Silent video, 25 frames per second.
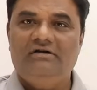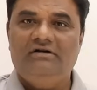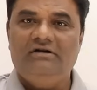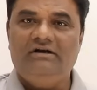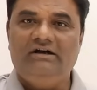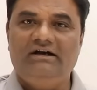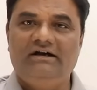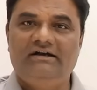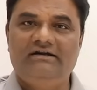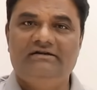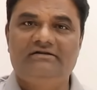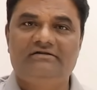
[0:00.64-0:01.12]

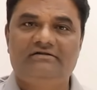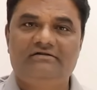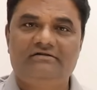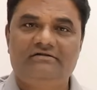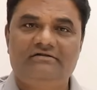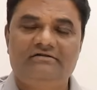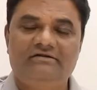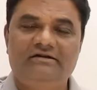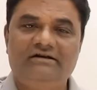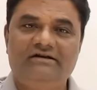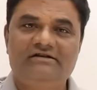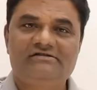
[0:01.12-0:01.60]
Hi,
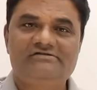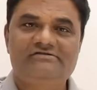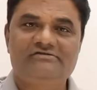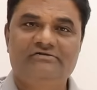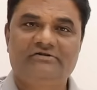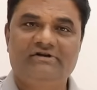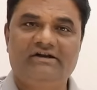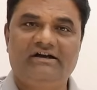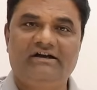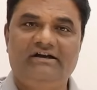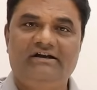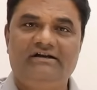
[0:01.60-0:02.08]
let us
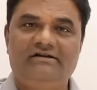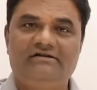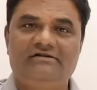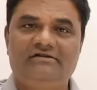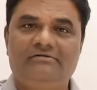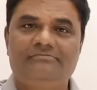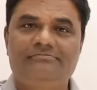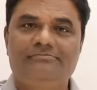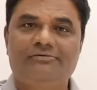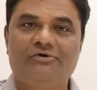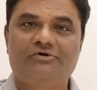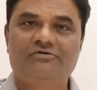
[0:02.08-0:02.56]
look
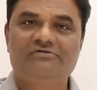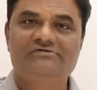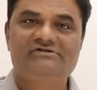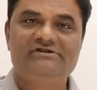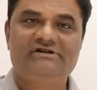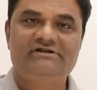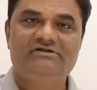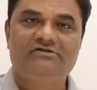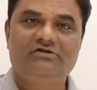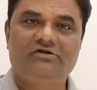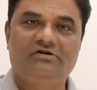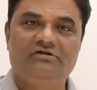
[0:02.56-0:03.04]
at pros
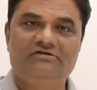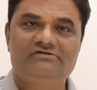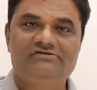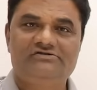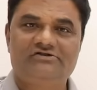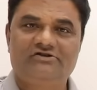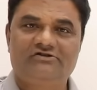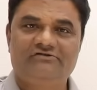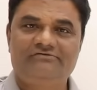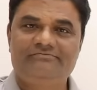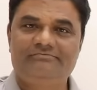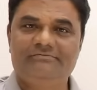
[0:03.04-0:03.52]
and
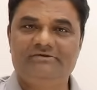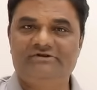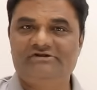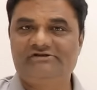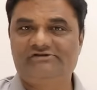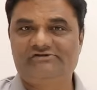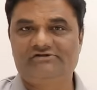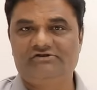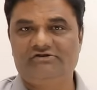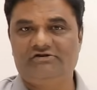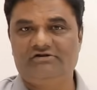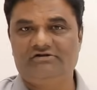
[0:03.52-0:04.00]
cons of
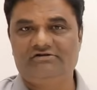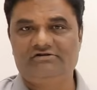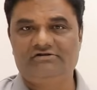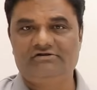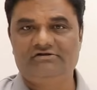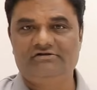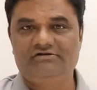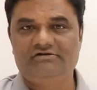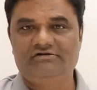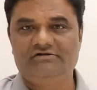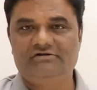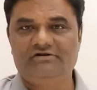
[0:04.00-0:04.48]
MergeSort.
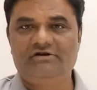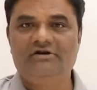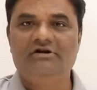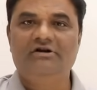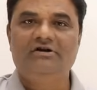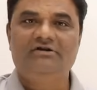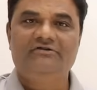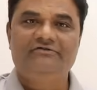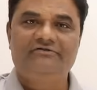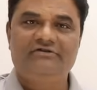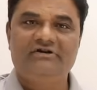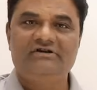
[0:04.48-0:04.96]

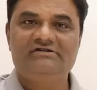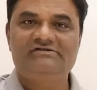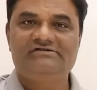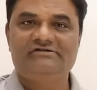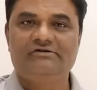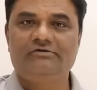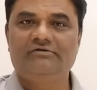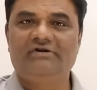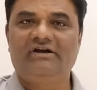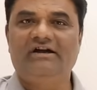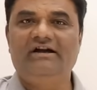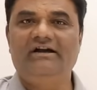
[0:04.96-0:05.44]
First,
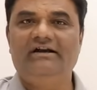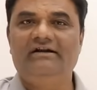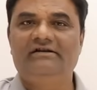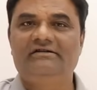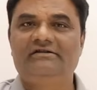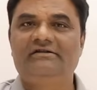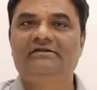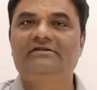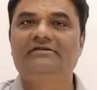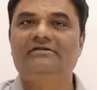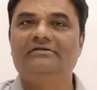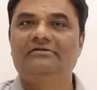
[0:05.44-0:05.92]
look
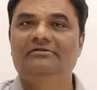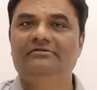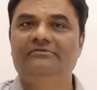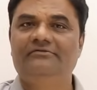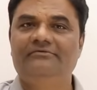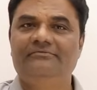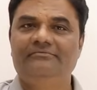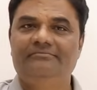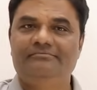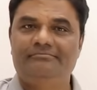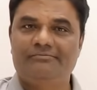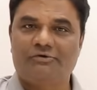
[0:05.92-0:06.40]
at
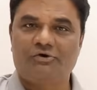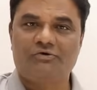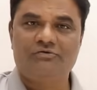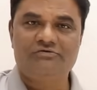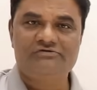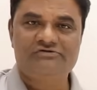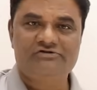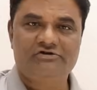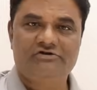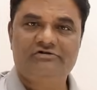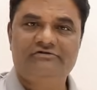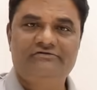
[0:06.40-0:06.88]

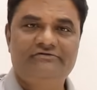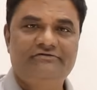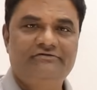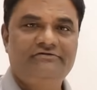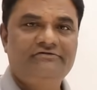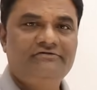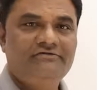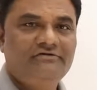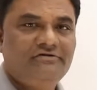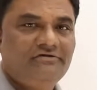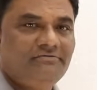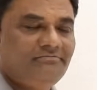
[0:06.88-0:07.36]
pros
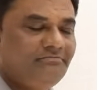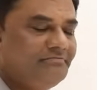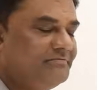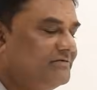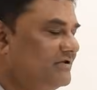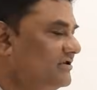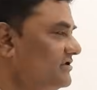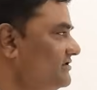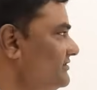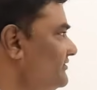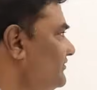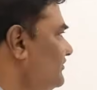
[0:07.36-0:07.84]
of
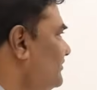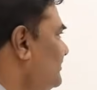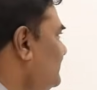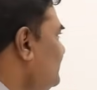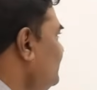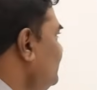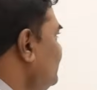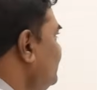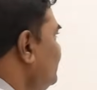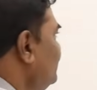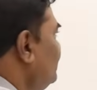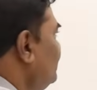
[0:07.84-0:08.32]
MergeSort.